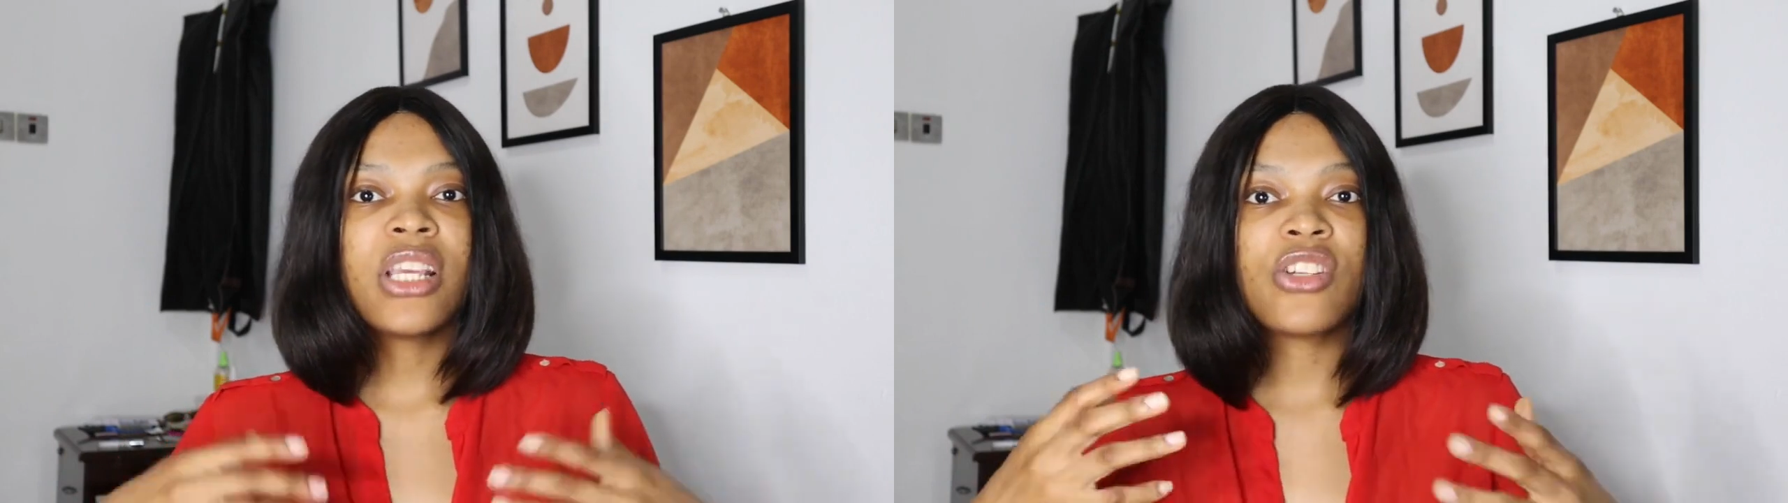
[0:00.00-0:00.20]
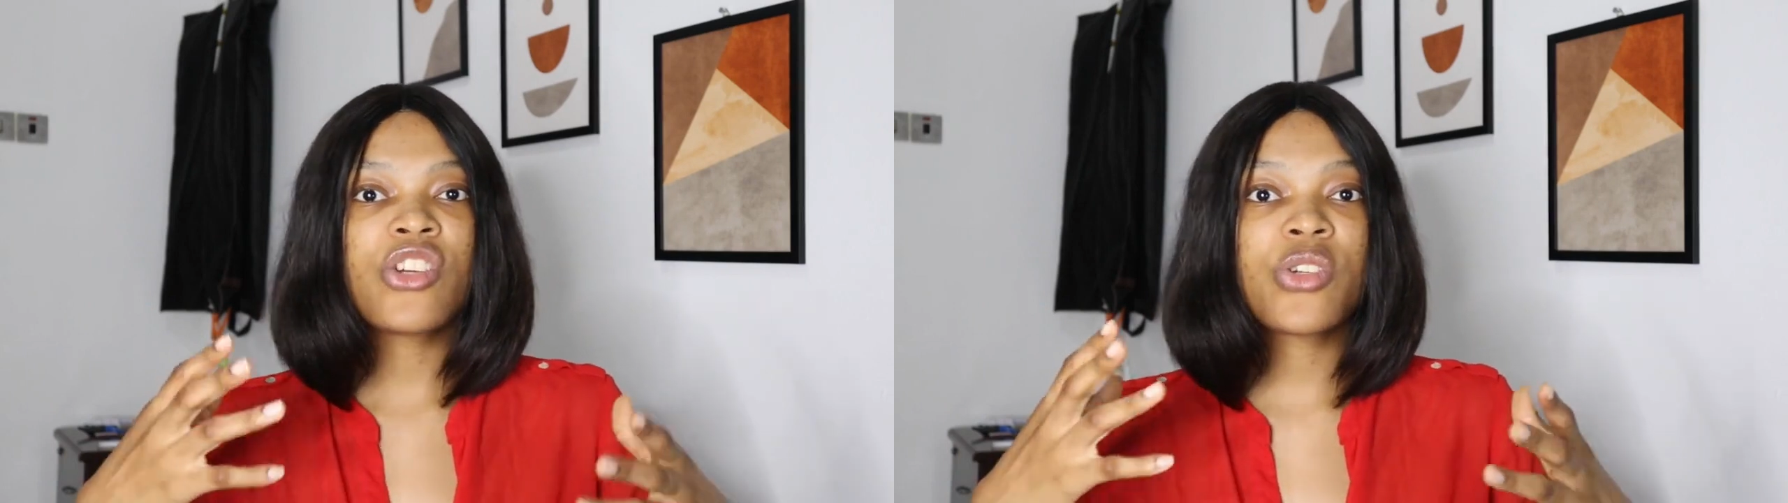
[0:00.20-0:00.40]

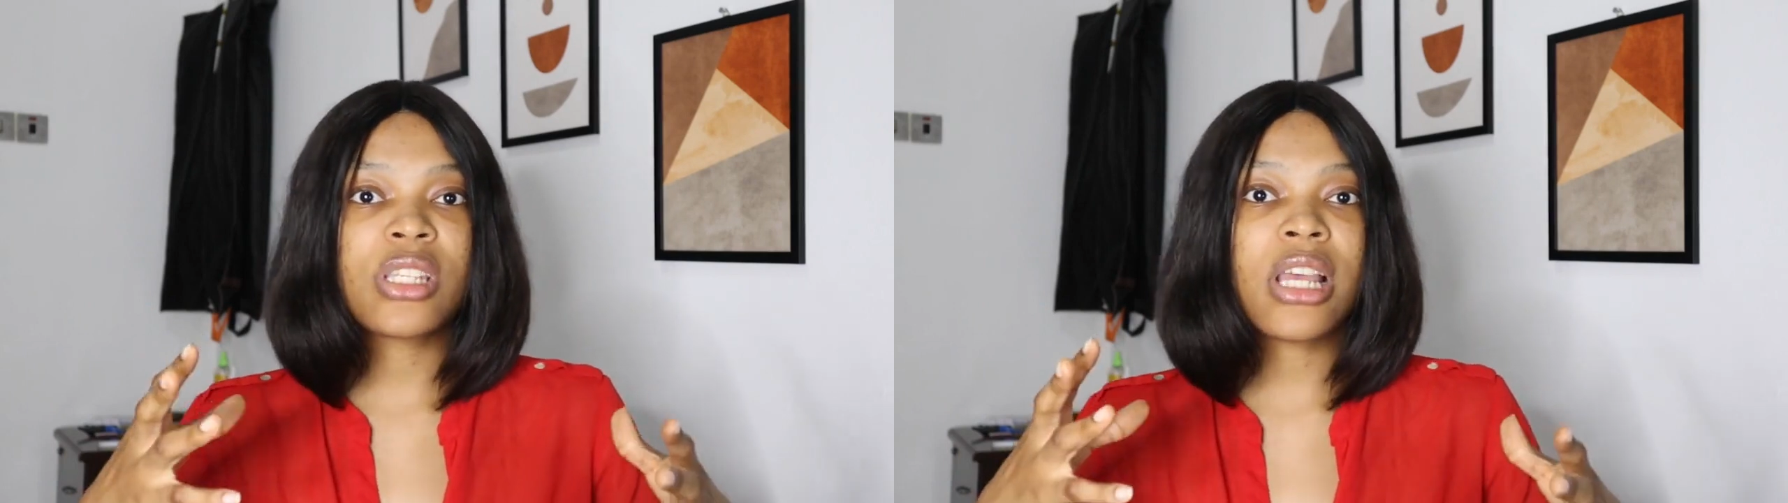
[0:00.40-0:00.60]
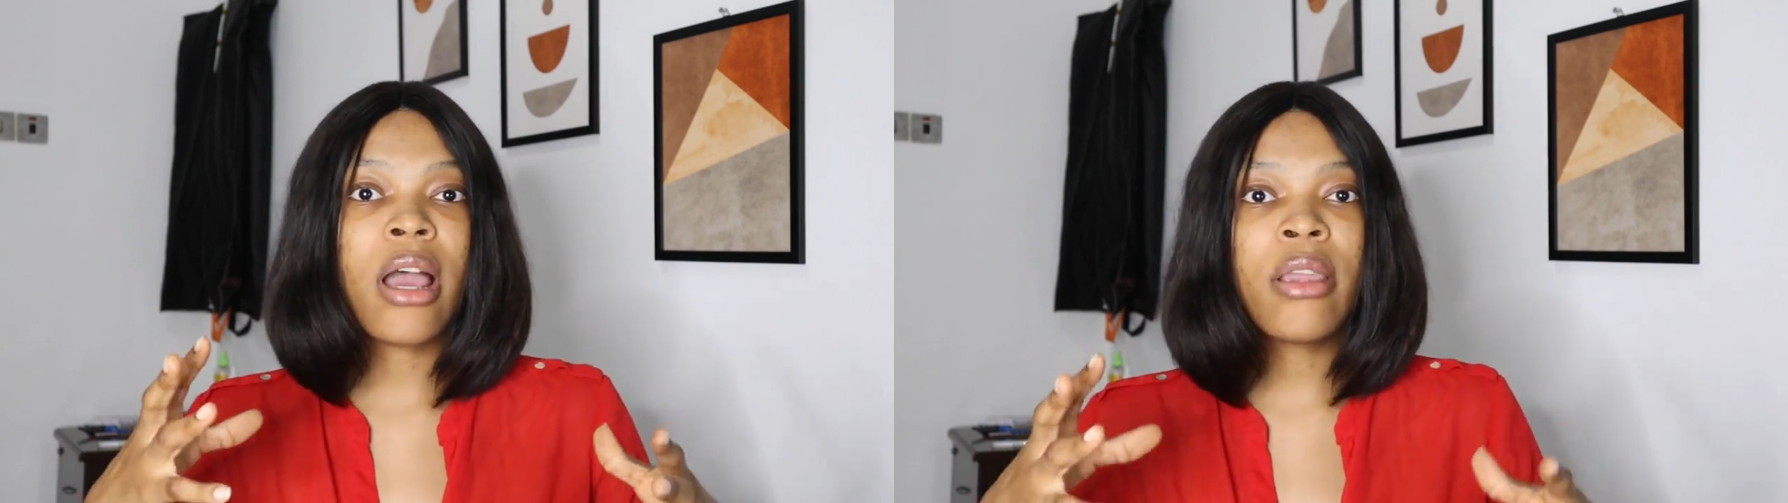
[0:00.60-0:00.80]
It just
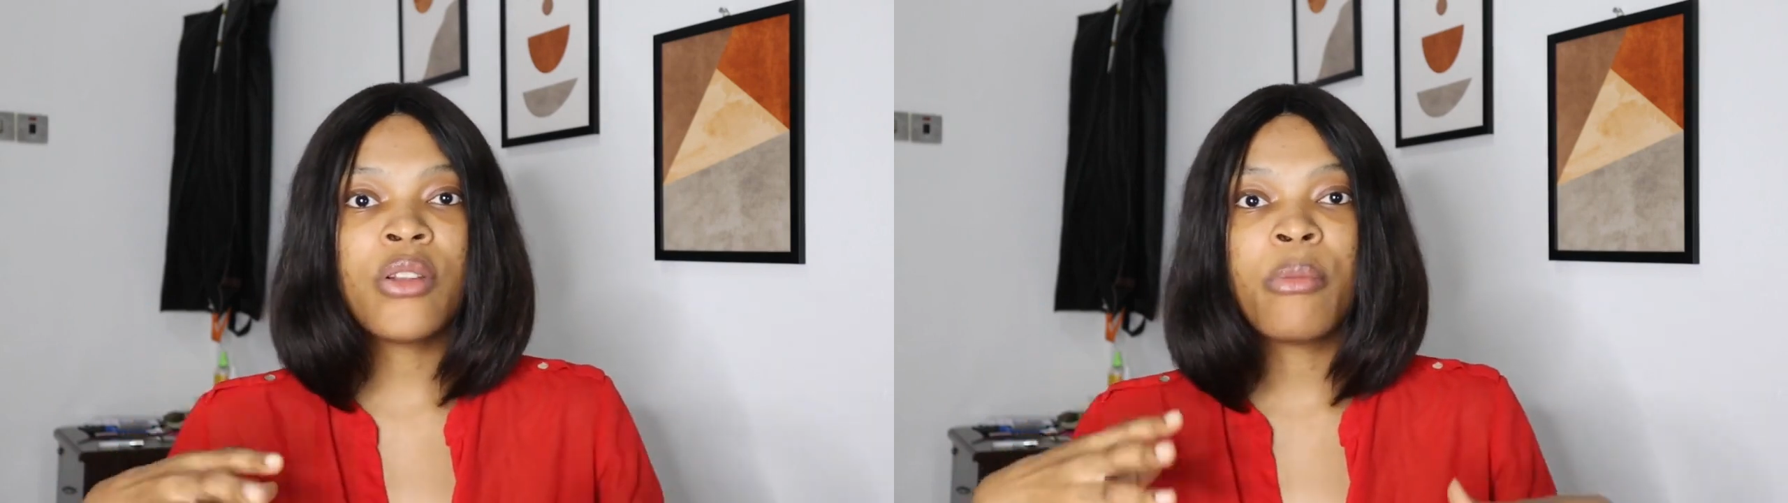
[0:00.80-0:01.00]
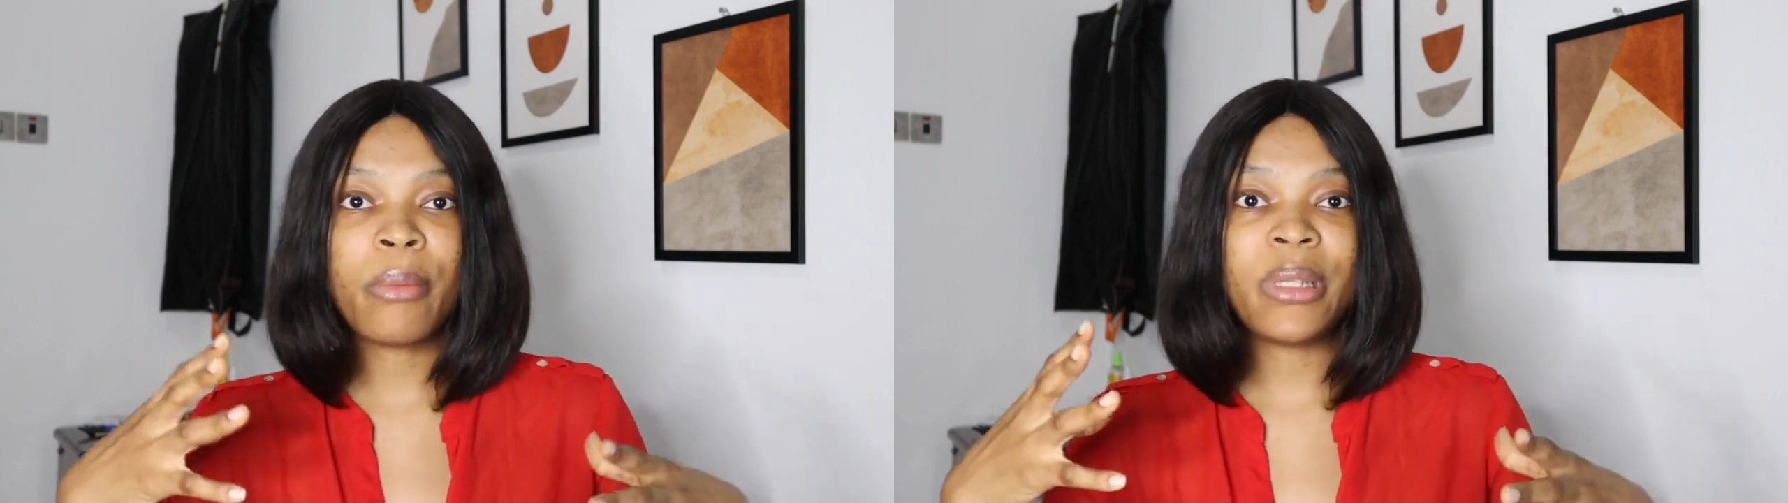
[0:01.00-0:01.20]
shows that,
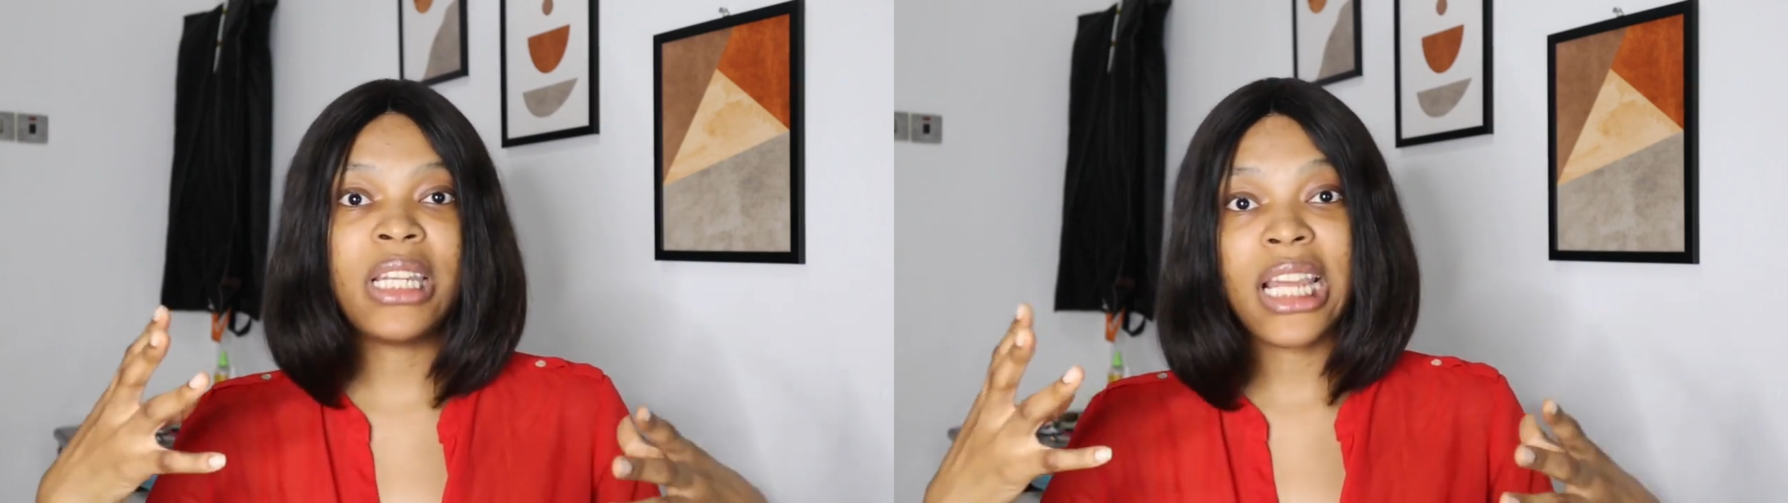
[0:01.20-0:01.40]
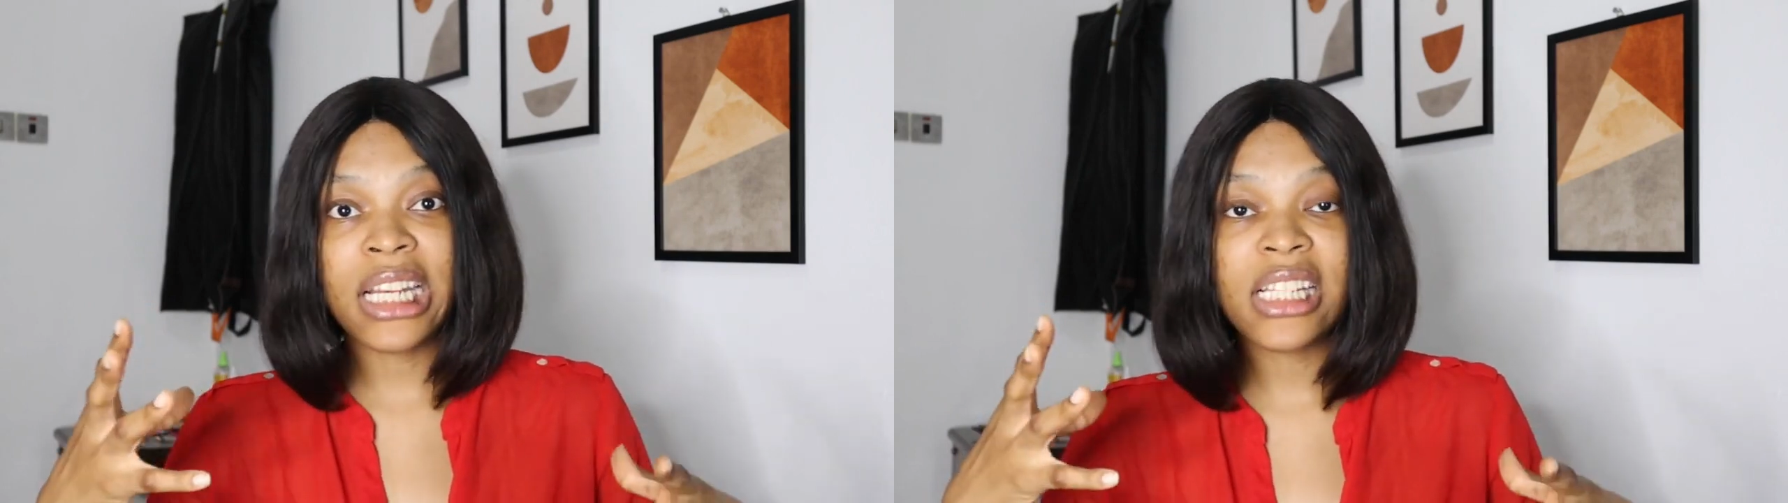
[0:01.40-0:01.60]
you know, maybe
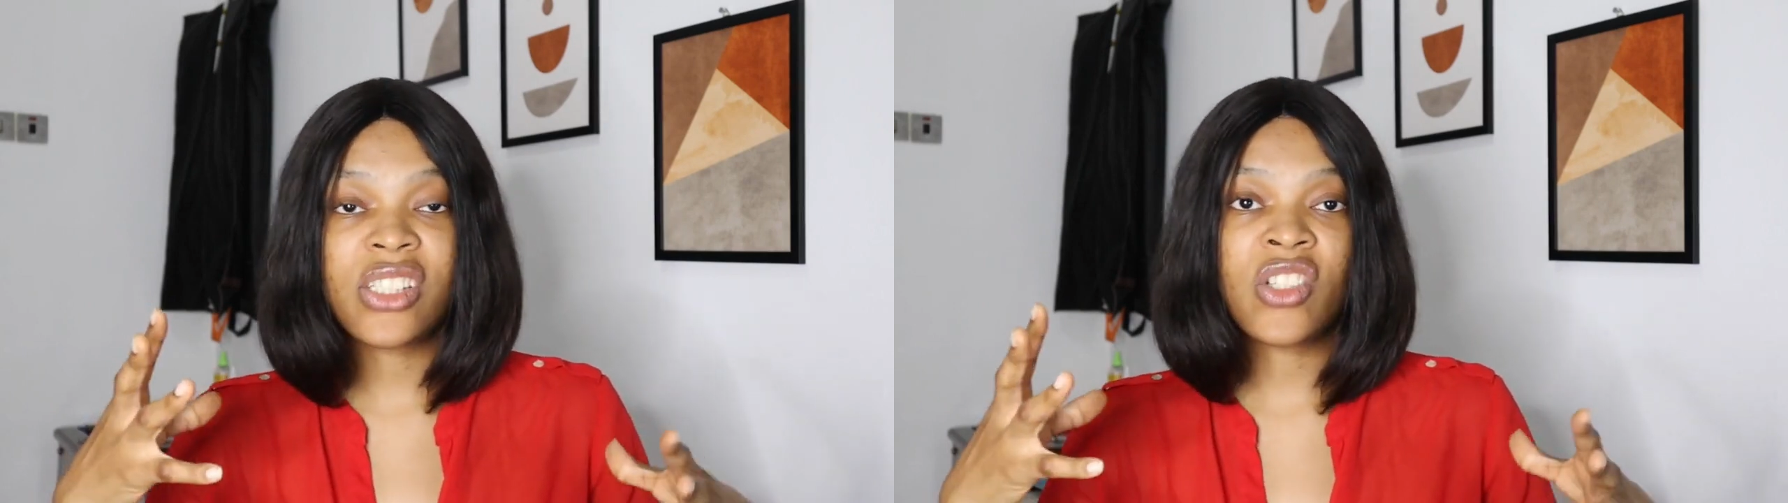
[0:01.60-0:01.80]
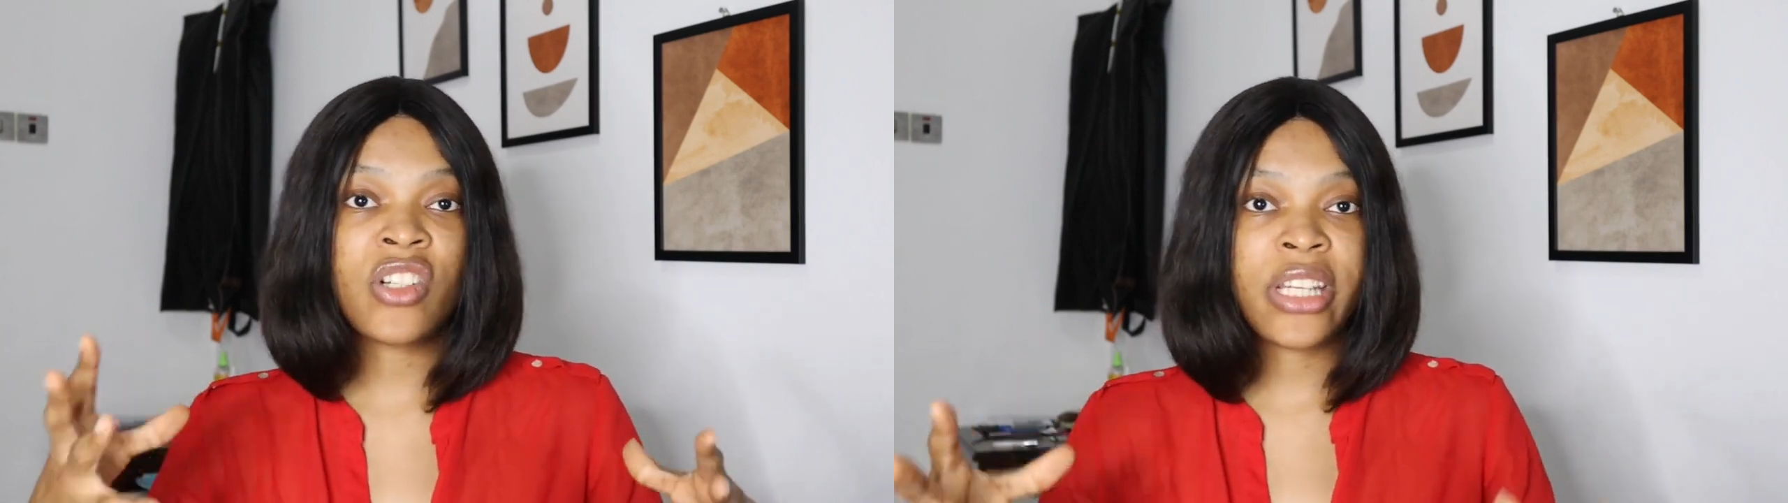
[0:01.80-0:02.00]
the
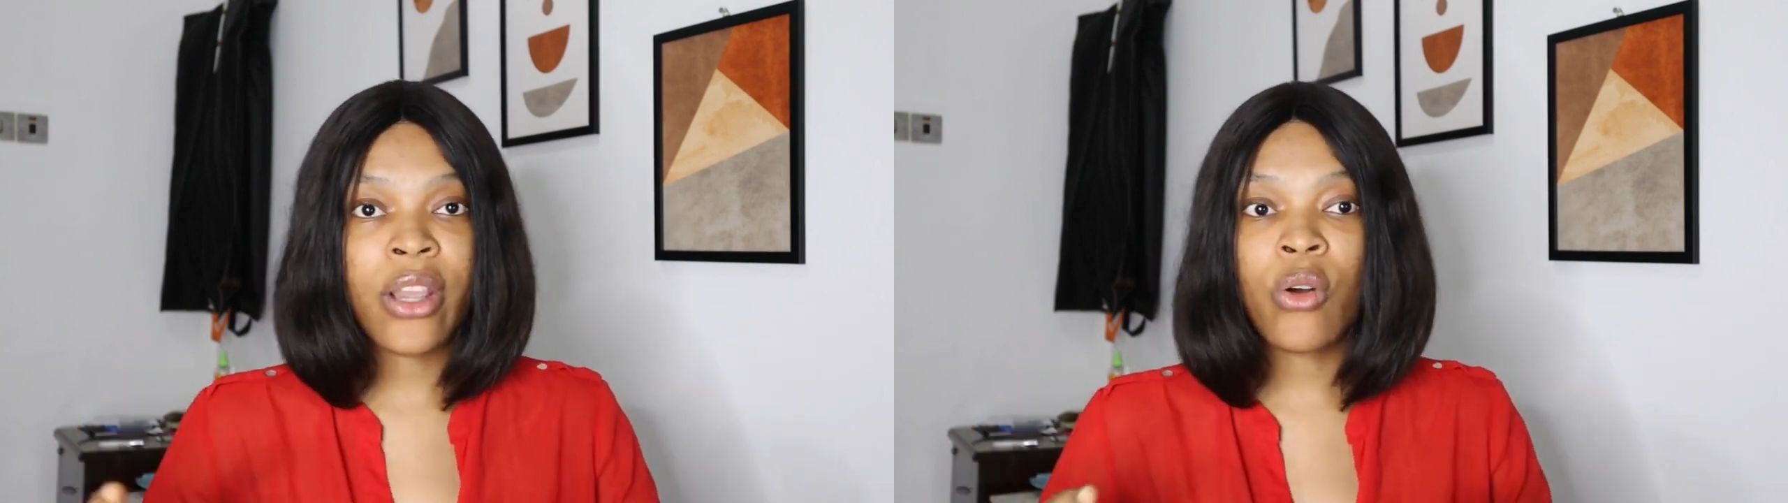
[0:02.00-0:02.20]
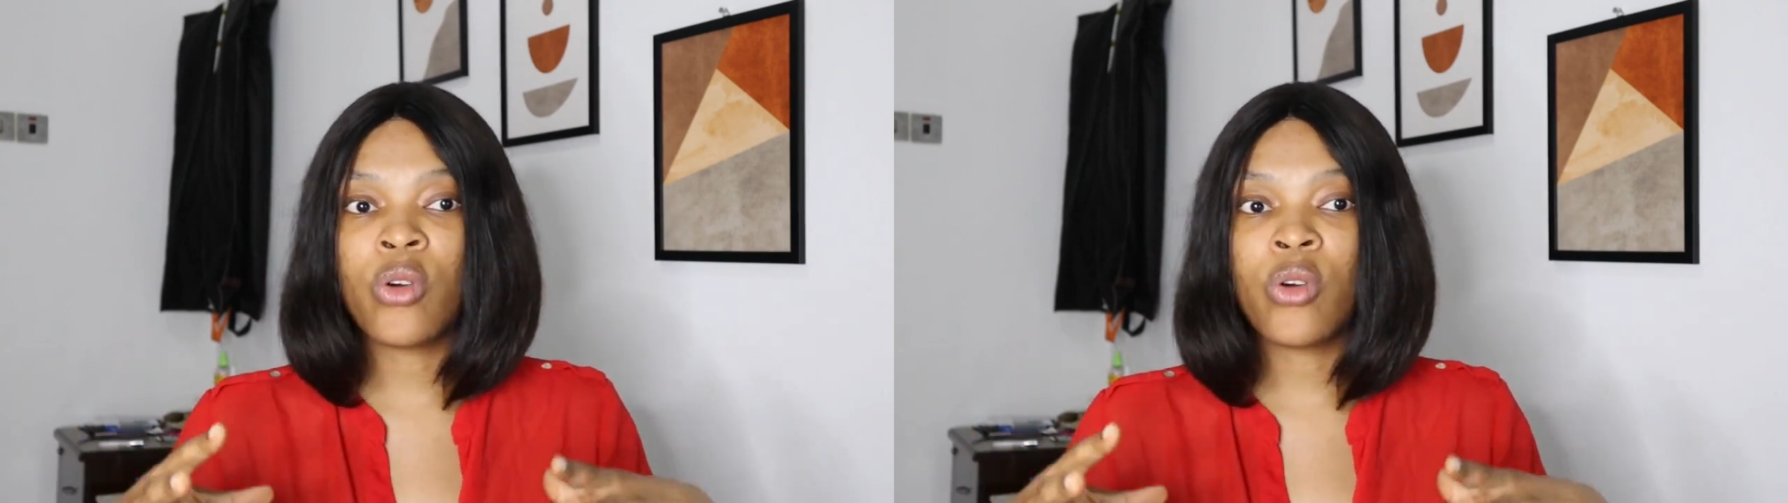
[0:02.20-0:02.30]
likeness is not there,